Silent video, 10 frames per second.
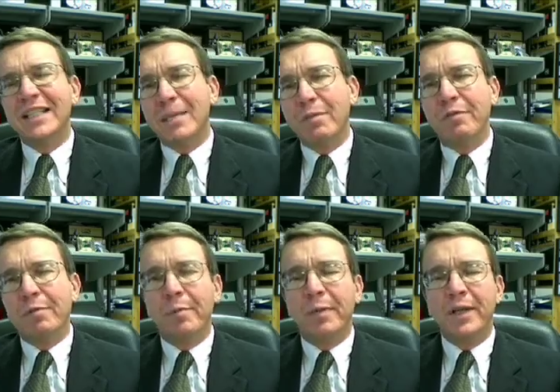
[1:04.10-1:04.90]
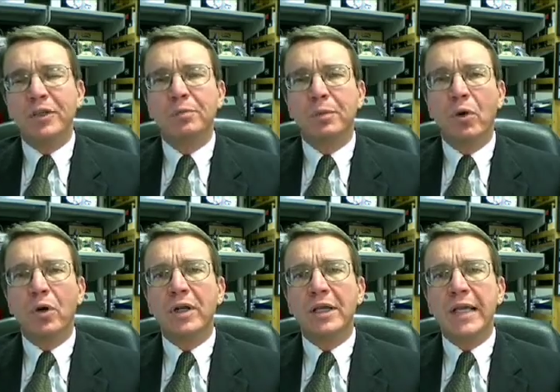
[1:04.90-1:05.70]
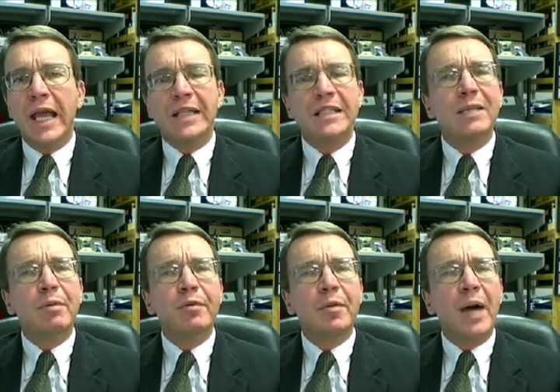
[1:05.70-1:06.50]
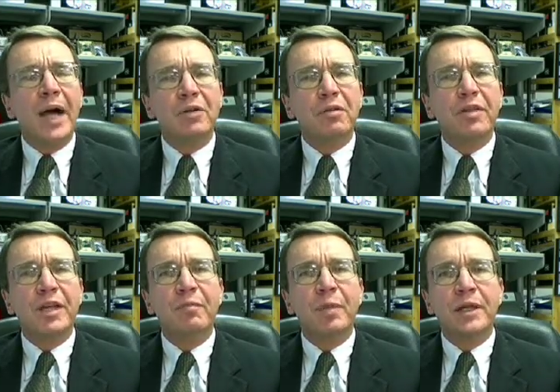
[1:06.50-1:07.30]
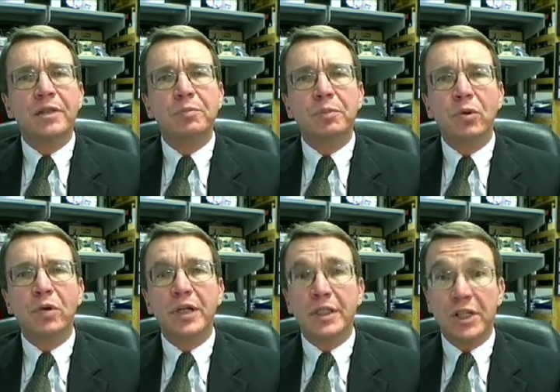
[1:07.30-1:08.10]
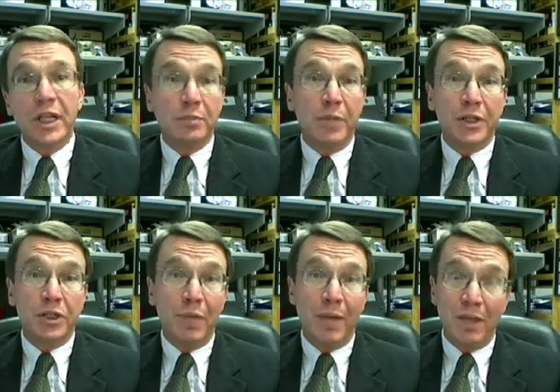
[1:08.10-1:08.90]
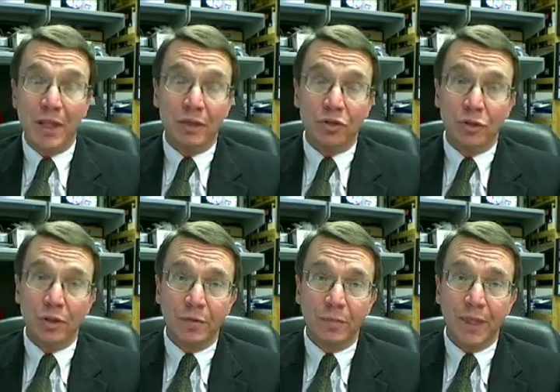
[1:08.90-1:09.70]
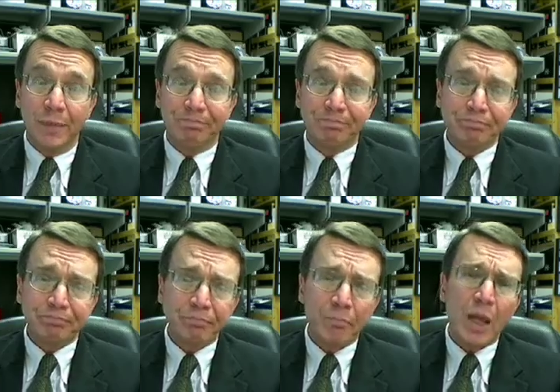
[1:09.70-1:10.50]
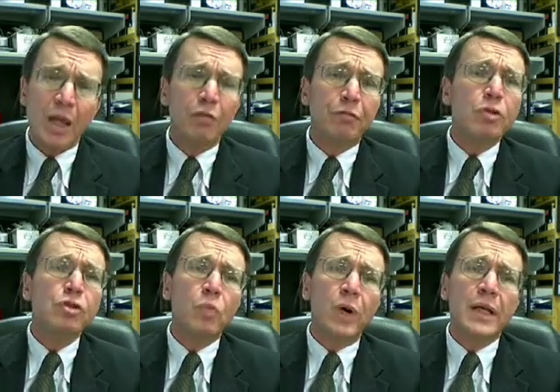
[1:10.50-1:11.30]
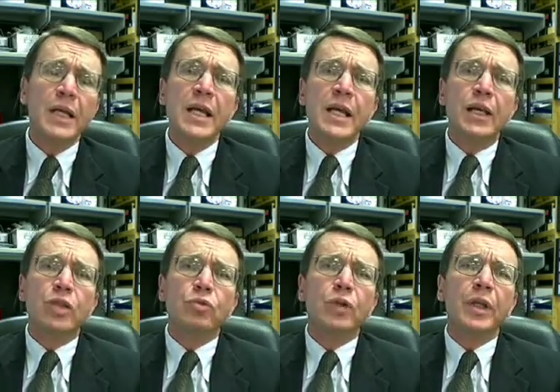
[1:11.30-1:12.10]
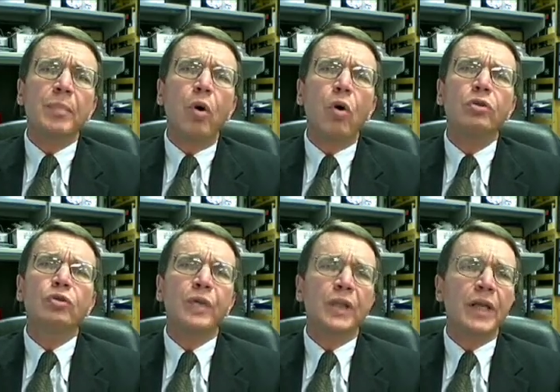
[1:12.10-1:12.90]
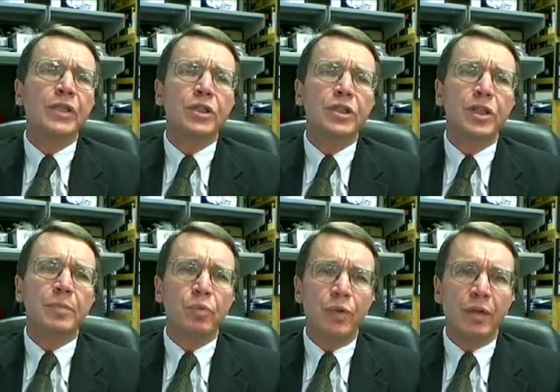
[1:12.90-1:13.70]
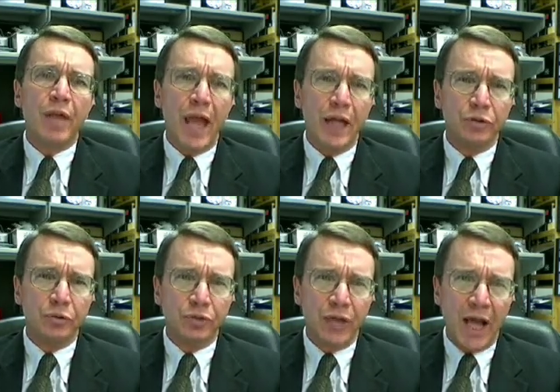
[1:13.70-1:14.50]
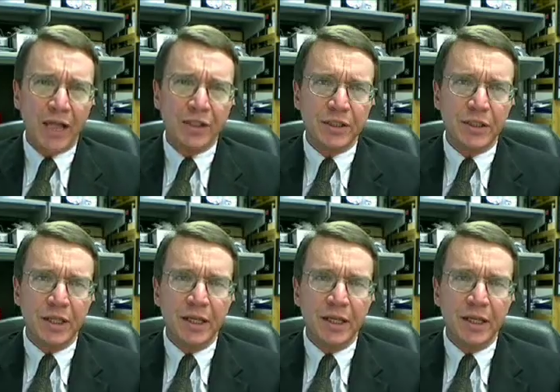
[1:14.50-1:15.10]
some of them have been explored, and some of them I don't think have been explored as much as maybe they deserve to be. The first one is really Polk's relationship with Andrew Jackson.